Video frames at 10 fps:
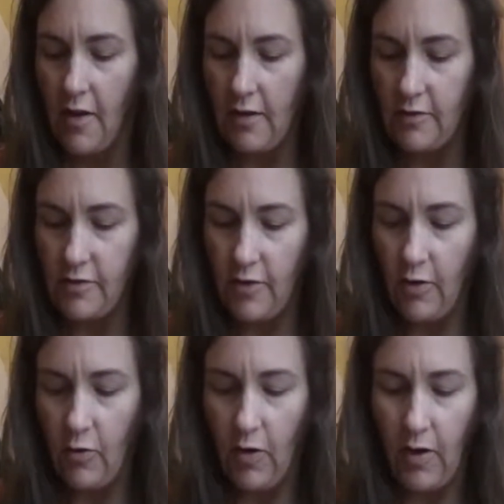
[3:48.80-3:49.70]
And
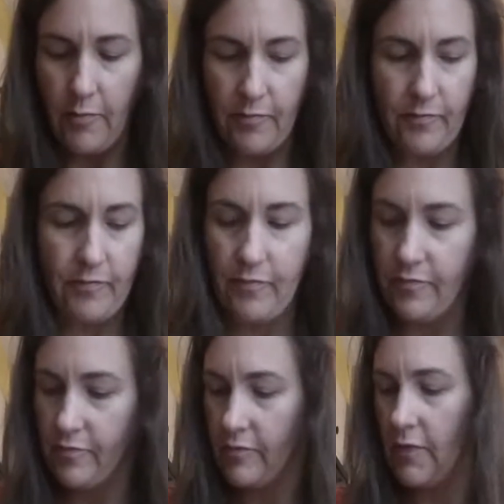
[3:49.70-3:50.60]
so
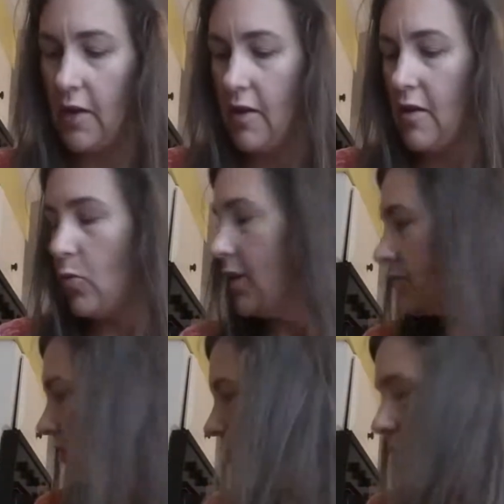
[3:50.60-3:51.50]
we
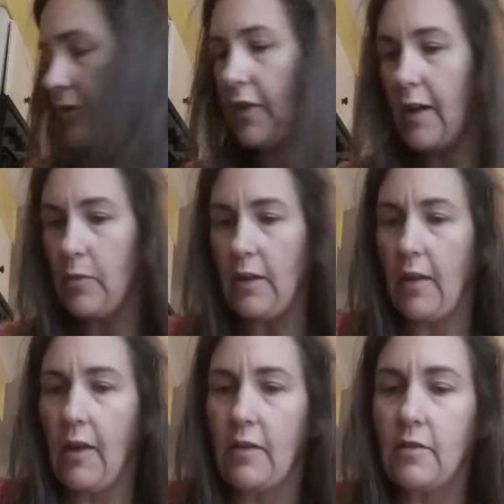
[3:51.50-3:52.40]
have such a big family
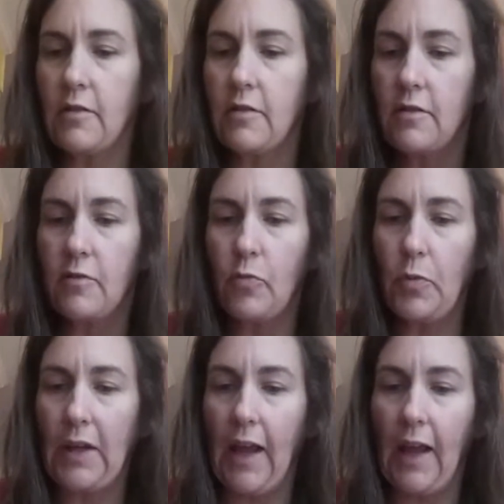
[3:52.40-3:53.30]
that
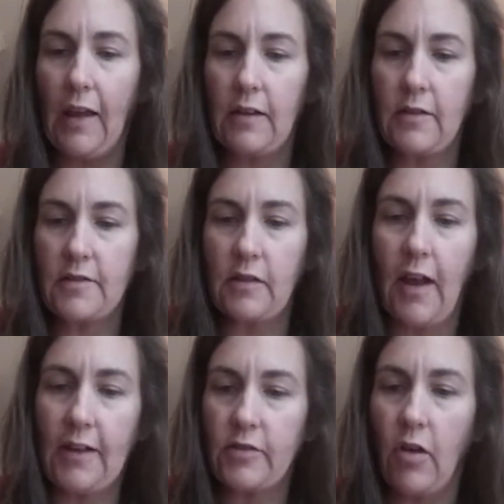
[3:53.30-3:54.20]
when we can, it doesn't
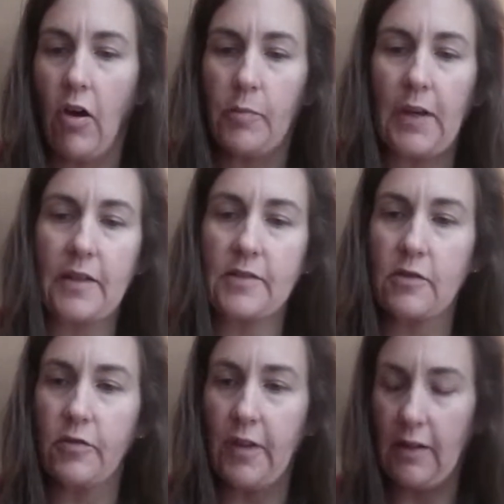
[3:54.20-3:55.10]
last long, but I
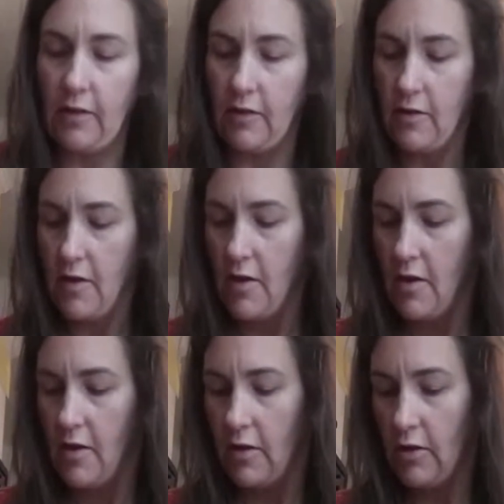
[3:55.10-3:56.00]
still think that,
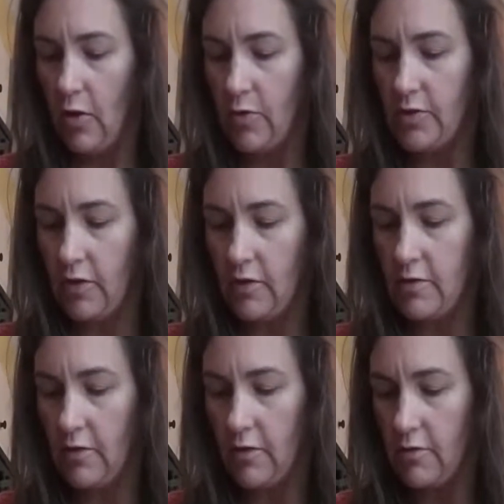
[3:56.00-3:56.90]
you know, it's
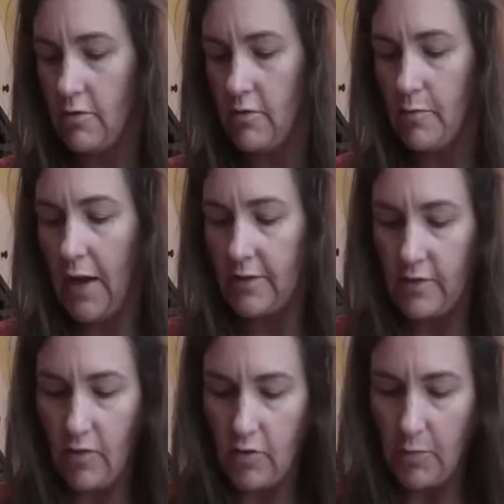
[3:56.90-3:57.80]
good to pass
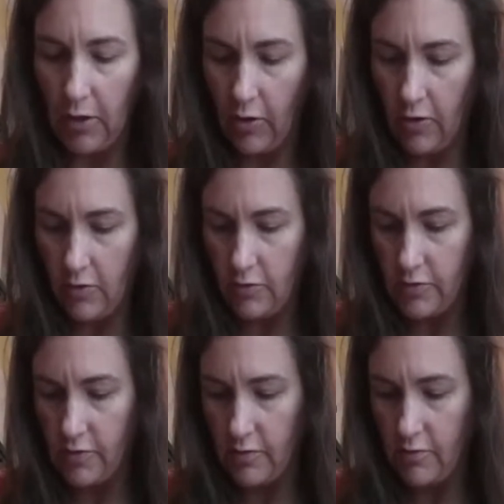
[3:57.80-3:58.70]
this on to my
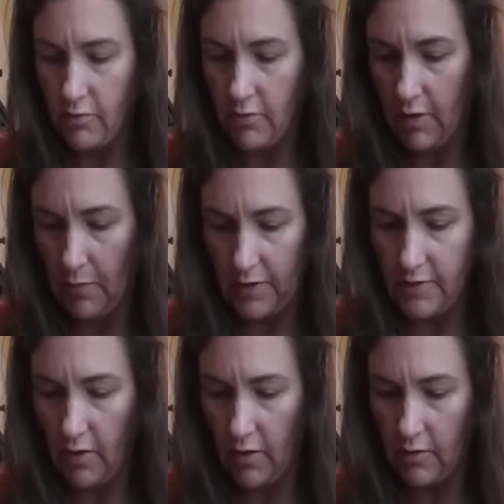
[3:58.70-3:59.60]
girls and my
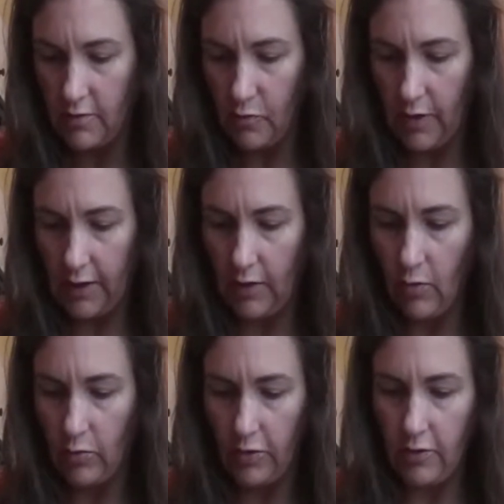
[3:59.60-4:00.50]
sons when they get
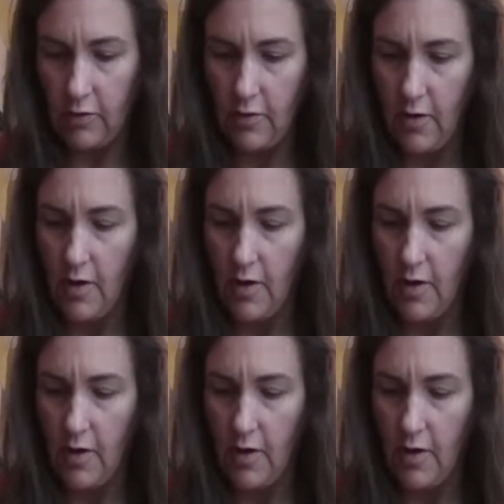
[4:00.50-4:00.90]
older,